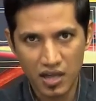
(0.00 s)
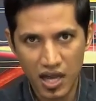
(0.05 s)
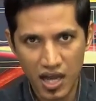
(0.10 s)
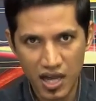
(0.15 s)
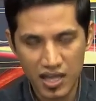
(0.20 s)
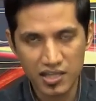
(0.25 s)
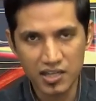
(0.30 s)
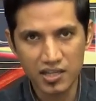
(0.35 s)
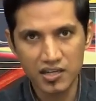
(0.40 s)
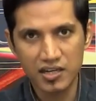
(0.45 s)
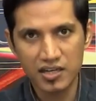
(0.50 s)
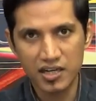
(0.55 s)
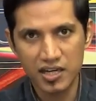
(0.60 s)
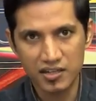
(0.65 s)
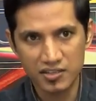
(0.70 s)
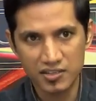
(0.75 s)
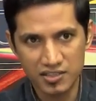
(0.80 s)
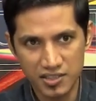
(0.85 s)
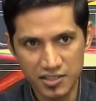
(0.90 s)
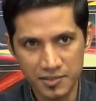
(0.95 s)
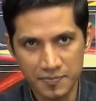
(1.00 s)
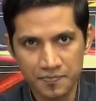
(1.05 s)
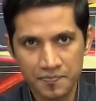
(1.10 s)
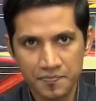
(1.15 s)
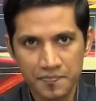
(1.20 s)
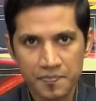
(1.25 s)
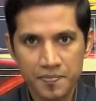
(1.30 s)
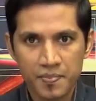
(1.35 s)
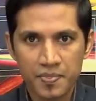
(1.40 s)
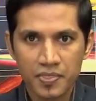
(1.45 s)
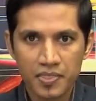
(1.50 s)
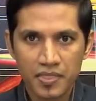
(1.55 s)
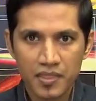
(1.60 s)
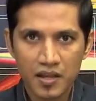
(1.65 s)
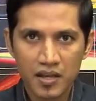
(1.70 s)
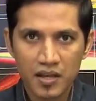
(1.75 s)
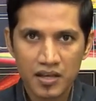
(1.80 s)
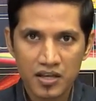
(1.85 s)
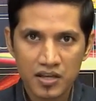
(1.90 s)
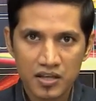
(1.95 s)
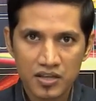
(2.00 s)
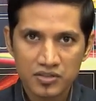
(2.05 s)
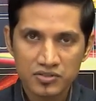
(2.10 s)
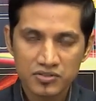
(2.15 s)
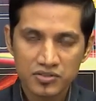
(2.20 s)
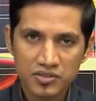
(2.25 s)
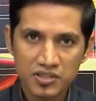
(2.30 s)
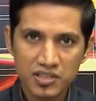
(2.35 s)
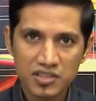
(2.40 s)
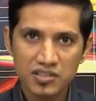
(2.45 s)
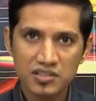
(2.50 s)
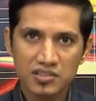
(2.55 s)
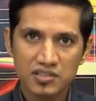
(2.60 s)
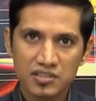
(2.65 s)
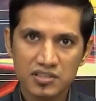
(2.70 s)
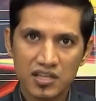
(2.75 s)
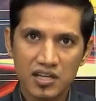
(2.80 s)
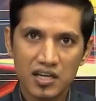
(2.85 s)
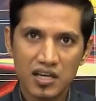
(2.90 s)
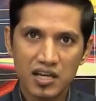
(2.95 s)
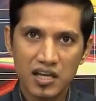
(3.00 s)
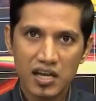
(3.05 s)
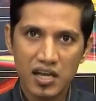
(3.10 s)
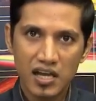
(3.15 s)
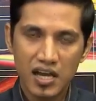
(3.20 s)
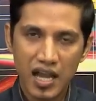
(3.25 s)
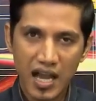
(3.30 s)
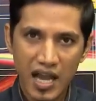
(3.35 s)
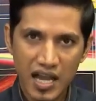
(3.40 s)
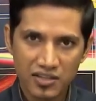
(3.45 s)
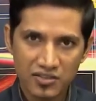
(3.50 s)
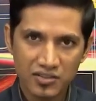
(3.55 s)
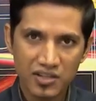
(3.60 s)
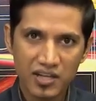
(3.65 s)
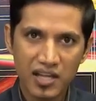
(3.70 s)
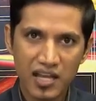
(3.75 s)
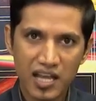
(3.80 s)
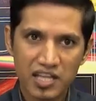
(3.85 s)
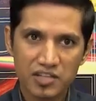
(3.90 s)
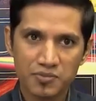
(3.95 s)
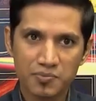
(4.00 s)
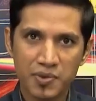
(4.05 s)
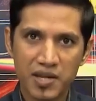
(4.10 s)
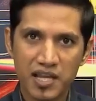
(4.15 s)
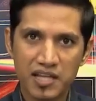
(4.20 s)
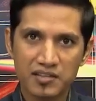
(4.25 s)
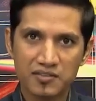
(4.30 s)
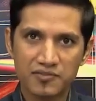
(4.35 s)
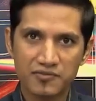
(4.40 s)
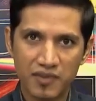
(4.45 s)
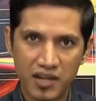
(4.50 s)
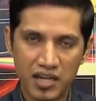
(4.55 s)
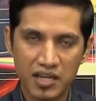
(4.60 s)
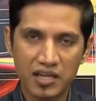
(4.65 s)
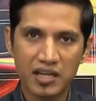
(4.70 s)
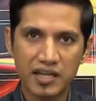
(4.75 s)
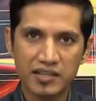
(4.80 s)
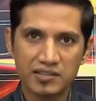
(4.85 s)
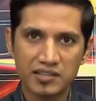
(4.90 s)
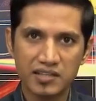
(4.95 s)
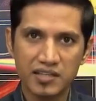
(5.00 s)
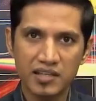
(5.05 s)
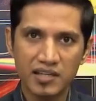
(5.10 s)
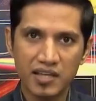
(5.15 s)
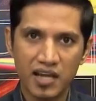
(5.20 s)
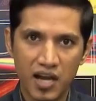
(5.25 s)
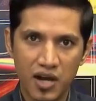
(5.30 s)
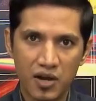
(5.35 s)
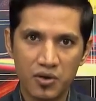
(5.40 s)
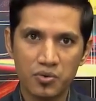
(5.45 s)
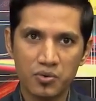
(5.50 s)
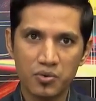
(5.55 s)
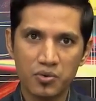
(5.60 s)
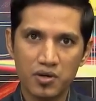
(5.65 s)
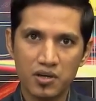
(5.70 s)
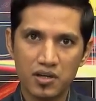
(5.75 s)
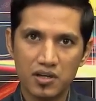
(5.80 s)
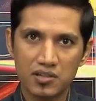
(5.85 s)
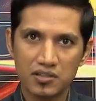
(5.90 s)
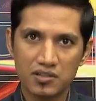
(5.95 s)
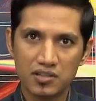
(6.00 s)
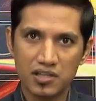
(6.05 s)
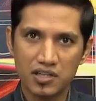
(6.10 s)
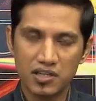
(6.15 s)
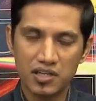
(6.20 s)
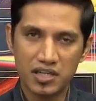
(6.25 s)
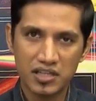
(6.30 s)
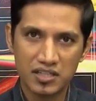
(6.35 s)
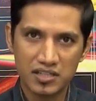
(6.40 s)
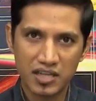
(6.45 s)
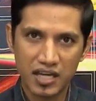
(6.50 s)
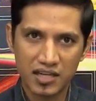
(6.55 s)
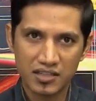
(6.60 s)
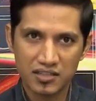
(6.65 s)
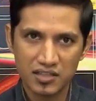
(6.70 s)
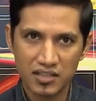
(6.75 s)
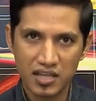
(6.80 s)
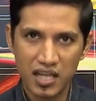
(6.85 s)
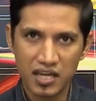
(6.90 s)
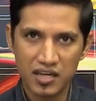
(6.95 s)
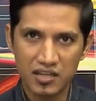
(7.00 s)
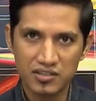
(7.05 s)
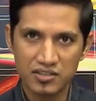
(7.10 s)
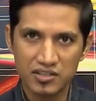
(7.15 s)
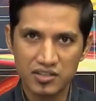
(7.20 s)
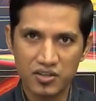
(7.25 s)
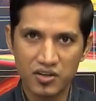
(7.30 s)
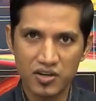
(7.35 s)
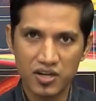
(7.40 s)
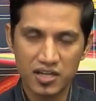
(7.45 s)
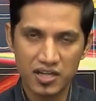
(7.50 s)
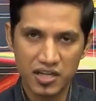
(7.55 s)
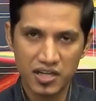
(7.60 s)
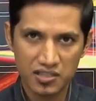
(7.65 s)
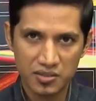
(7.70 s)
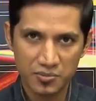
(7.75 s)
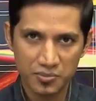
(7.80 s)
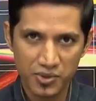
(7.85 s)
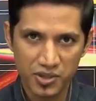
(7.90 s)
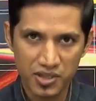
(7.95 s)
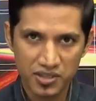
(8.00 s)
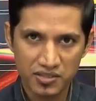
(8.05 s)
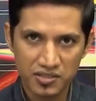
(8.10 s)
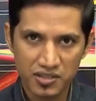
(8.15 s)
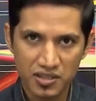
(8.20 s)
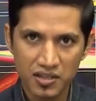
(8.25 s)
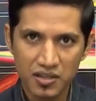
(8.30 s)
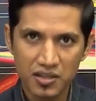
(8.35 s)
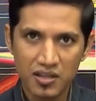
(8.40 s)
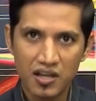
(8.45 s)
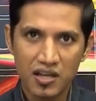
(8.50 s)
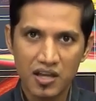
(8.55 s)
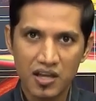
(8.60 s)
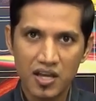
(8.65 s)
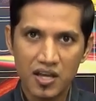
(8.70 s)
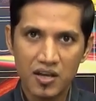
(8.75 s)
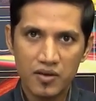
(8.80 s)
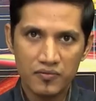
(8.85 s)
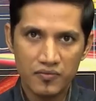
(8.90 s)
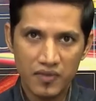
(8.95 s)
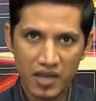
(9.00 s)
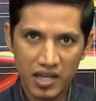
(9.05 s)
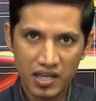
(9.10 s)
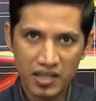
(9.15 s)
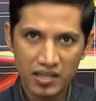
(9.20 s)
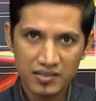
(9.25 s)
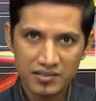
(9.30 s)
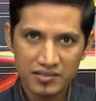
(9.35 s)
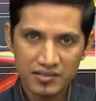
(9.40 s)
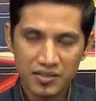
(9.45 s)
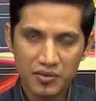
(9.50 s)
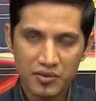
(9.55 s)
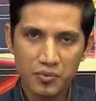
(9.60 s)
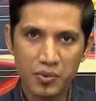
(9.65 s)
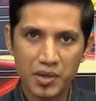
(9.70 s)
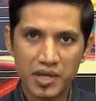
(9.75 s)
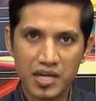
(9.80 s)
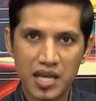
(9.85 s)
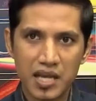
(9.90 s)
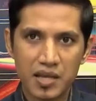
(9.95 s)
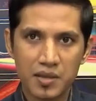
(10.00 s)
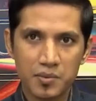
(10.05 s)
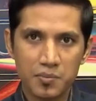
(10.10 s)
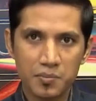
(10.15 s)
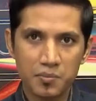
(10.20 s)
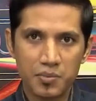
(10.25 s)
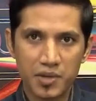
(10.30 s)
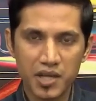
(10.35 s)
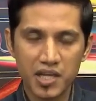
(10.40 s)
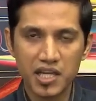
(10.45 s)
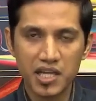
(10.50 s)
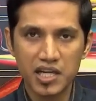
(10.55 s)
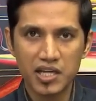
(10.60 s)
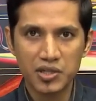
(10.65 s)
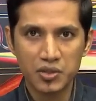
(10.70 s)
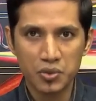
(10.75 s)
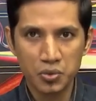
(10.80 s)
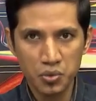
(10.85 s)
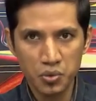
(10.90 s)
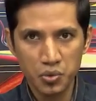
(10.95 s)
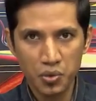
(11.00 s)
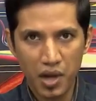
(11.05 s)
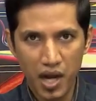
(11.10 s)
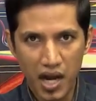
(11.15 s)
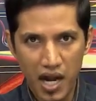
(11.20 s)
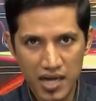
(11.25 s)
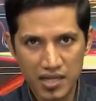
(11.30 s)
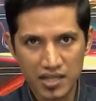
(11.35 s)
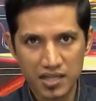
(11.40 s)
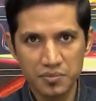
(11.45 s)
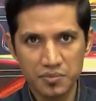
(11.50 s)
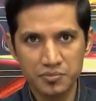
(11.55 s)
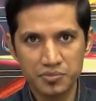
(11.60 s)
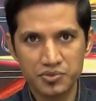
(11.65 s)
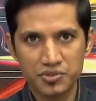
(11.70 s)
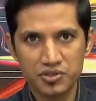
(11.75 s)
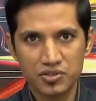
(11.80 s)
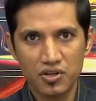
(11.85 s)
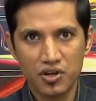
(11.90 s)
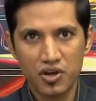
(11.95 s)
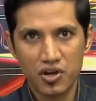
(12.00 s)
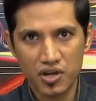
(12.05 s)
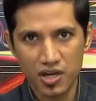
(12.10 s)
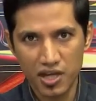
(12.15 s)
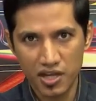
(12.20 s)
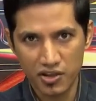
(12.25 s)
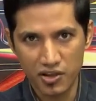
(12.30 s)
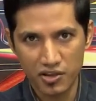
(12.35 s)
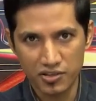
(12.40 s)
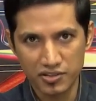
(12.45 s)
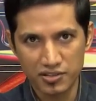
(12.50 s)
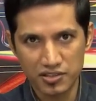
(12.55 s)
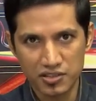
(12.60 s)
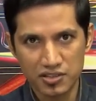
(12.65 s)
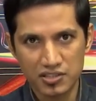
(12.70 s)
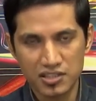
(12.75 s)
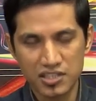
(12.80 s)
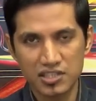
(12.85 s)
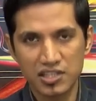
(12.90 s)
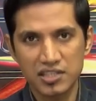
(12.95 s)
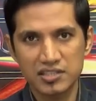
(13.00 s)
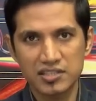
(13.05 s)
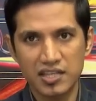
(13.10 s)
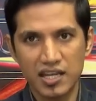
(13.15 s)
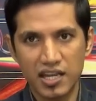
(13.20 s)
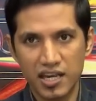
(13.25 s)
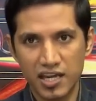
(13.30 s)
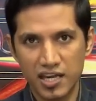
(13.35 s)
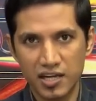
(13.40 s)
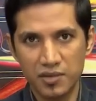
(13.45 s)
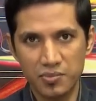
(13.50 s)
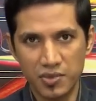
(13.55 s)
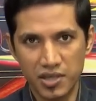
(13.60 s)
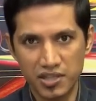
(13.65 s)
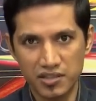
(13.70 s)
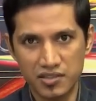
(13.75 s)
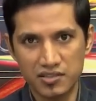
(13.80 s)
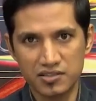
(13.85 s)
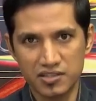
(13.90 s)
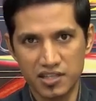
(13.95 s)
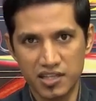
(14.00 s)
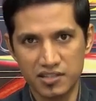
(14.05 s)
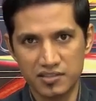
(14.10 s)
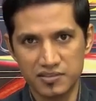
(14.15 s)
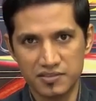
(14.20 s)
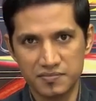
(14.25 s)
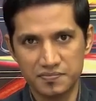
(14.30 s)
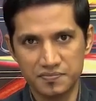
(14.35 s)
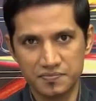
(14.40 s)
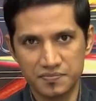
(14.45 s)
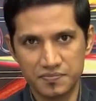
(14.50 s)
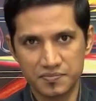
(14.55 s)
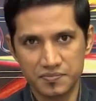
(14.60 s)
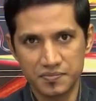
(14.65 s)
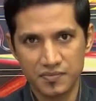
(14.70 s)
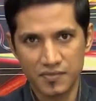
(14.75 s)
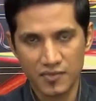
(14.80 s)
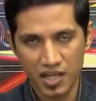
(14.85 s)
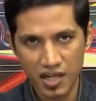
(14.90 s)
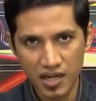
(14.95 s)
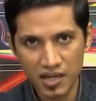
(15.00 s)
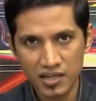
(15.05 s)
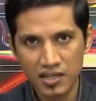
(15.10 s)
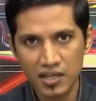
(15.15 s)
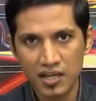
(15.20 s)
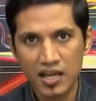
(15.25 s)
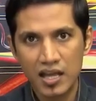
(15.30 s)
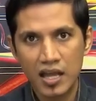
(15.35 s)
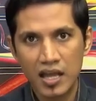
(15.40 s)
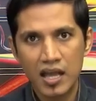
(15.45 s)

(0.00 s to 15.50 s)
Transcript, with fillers: higher in energy. So this actually explains very nicely how the interaction energy or interaction potential varies when I bring in two atoms or ions such as A and B in this case, correct.